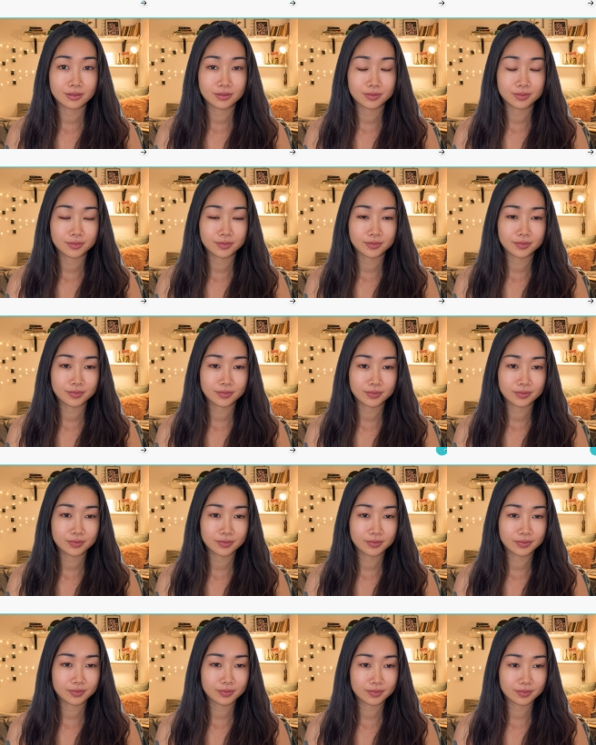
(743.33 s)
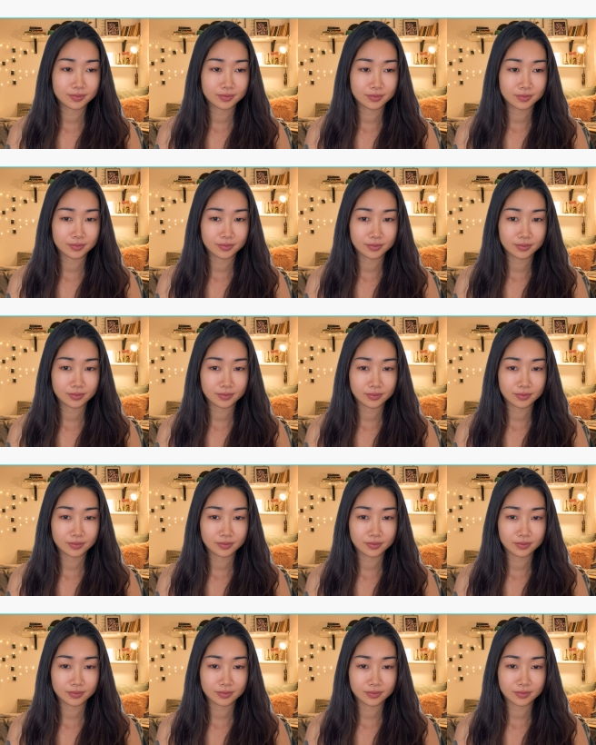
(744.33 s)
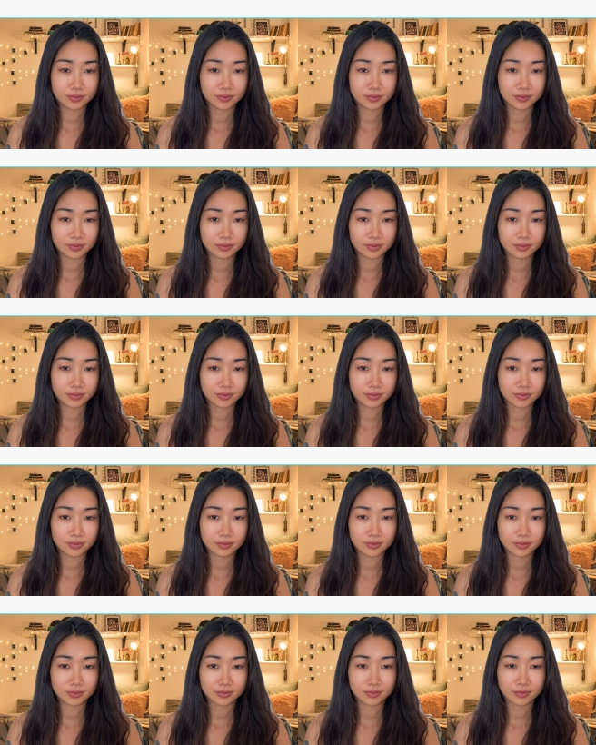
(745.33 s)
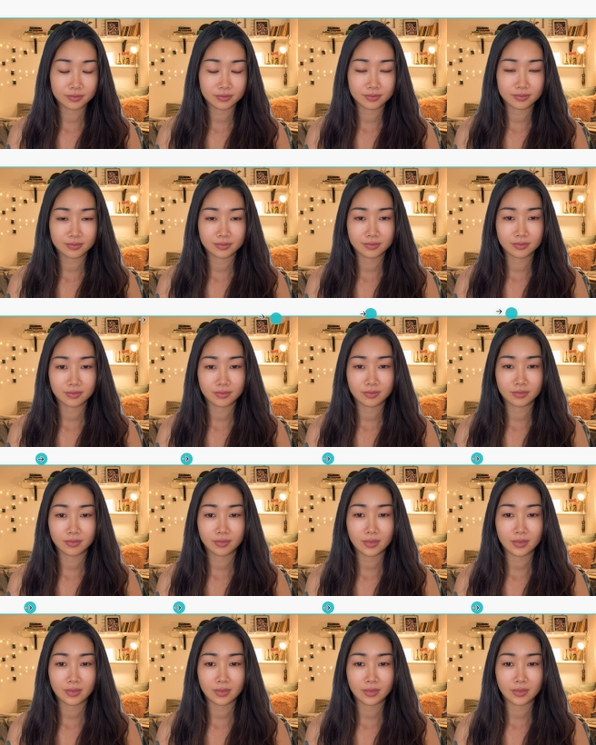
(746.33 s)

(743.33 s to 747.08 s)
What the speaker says: [no speech]